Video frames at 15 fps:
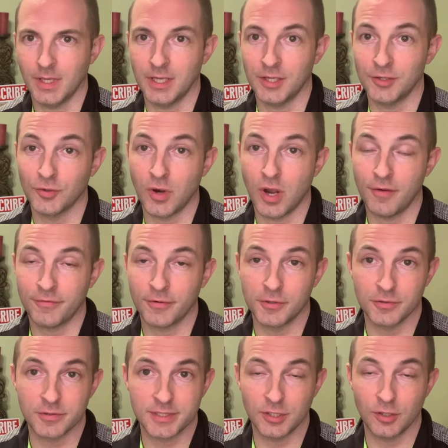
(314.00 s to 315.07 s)
In your offer,
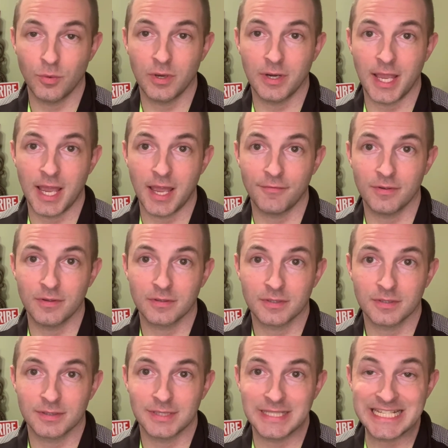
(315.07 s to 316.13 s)
you'll still want to have an
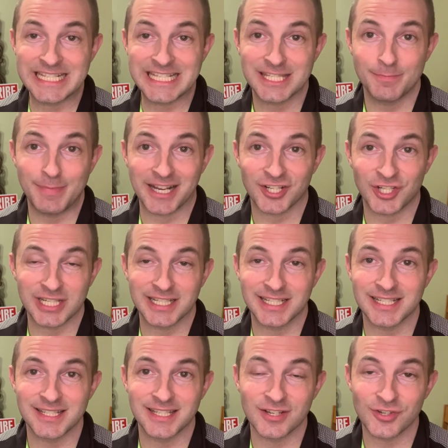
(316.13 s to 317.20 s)
inspection
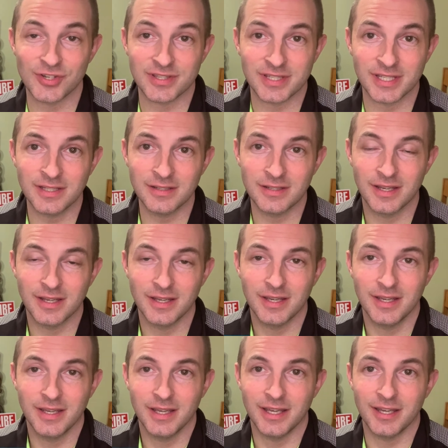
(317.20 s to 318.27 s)
contingency,
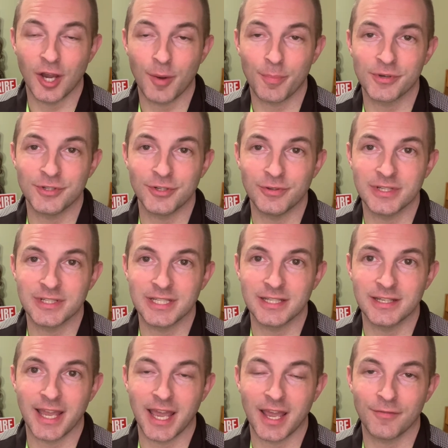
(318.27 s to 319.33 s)
an opportunity
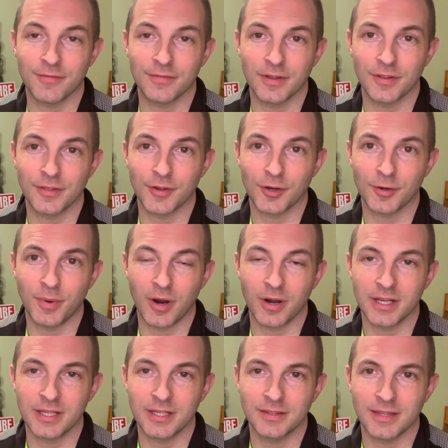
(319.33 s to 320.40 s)
to have a third
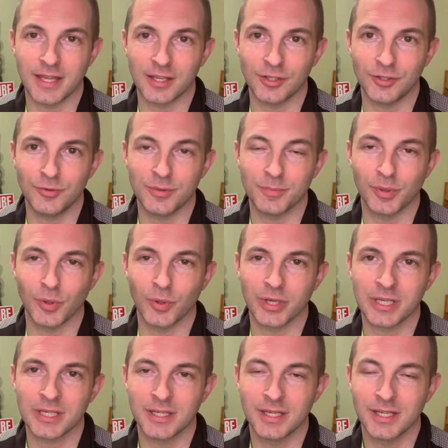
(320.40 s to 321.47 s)
party that you
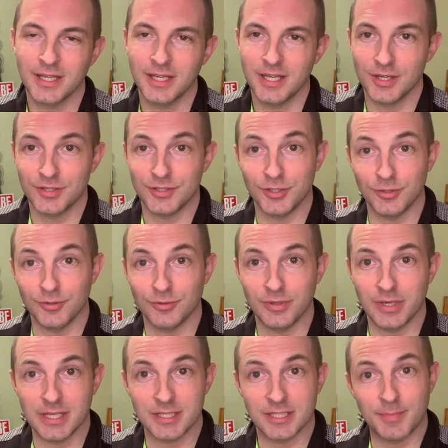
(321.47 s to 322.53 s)
employ
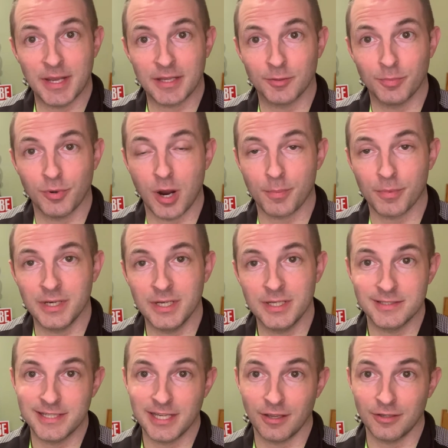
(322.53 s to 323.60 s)
to inspect the property
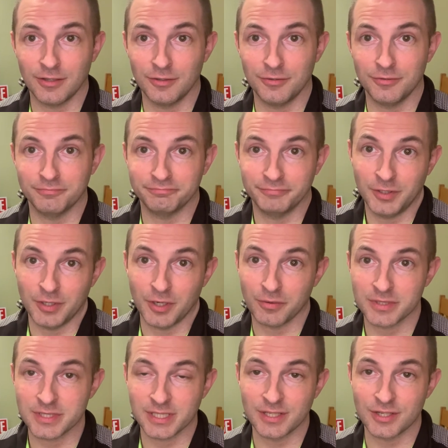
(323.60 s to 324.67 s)
to tell you,
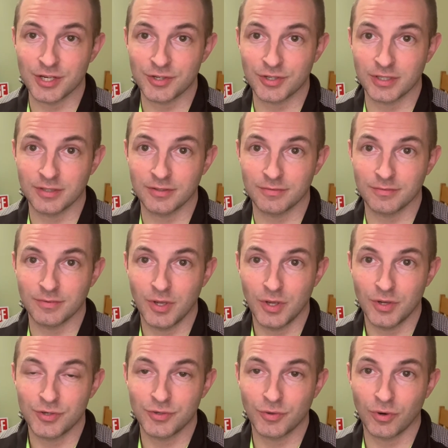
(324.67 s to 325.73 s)
its condition,
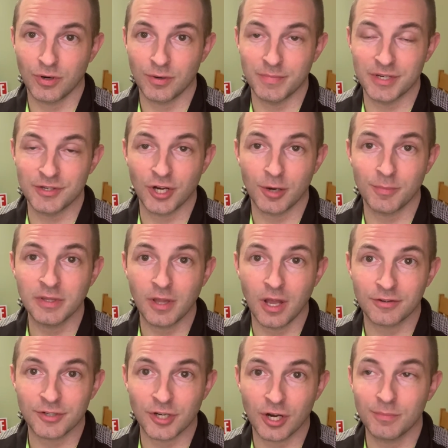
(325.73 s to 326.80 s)
short, midterm, and
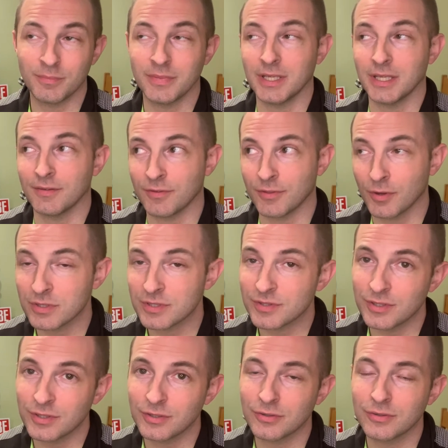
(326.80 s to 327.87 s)
long term. Even though it's
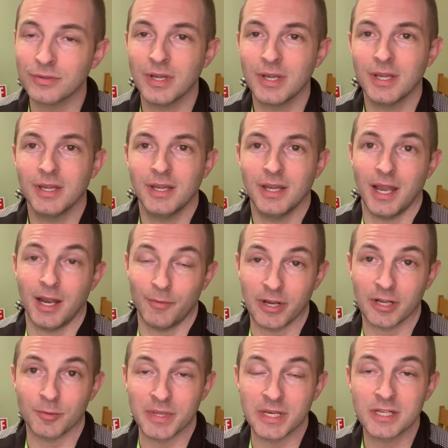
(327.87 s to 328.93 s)
new, I
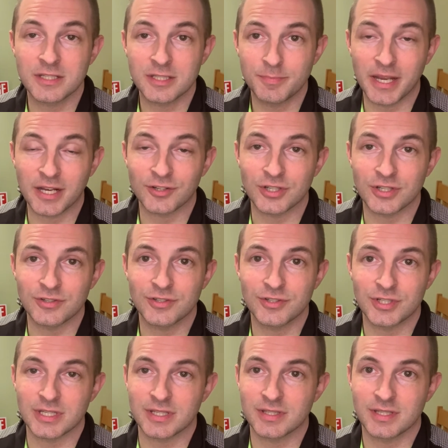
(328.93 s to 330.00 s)
recommend
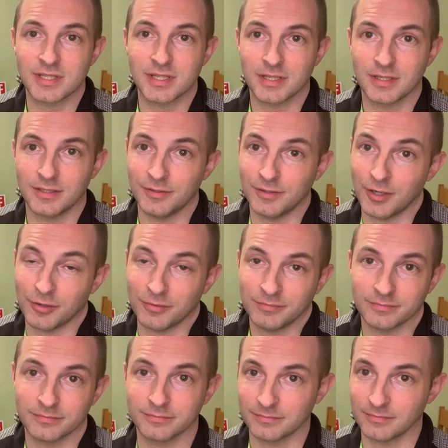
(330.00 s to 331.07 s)
inspections. Just,
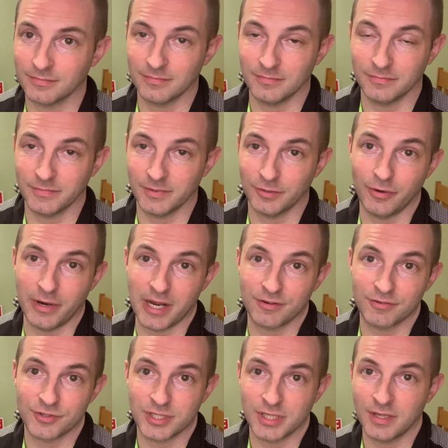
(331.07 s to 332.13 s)
the
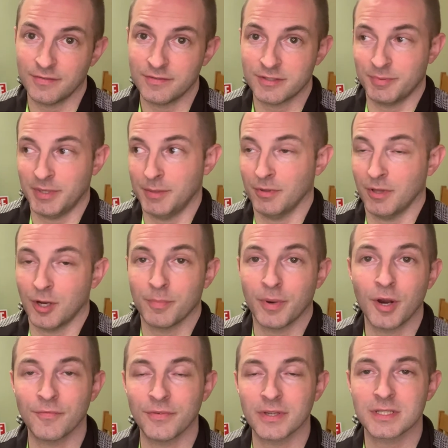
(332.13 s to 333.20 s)
ground shifts, people aren't
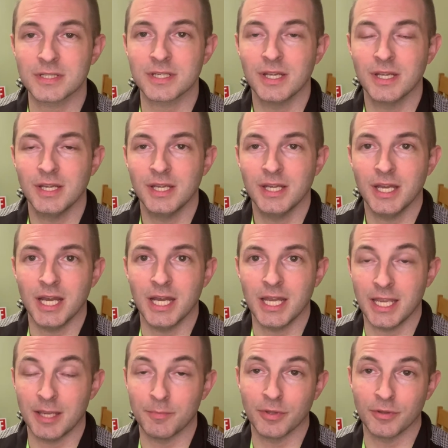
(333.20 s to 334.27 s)
perfect,
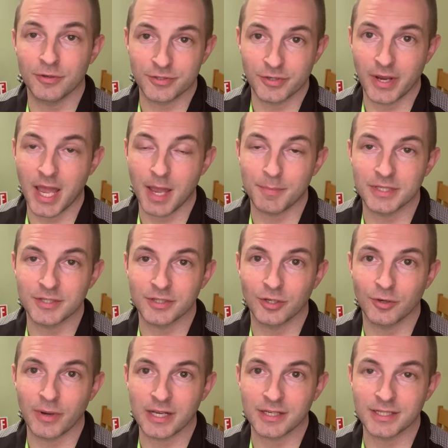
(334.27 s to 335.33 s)
and builders are happy to
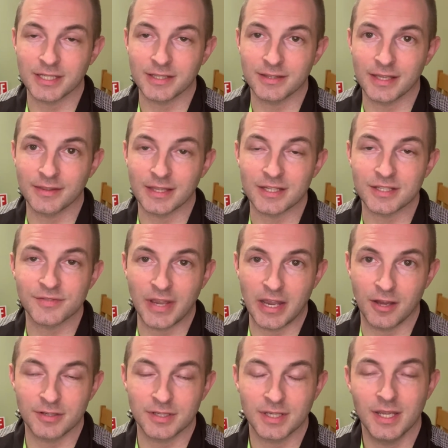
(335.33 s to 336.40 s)
correct anything that is
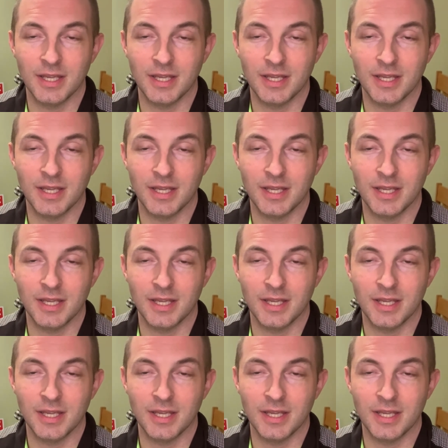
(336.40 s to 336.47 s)
found.